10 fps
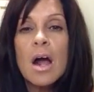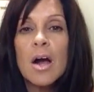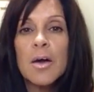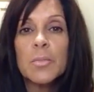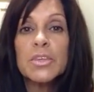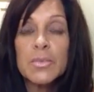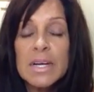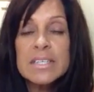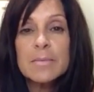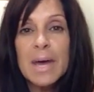um, with the
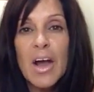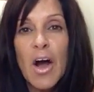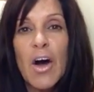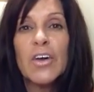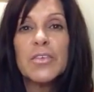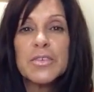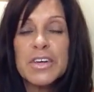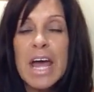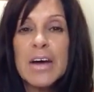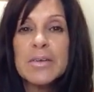rest of my haul for
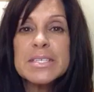now.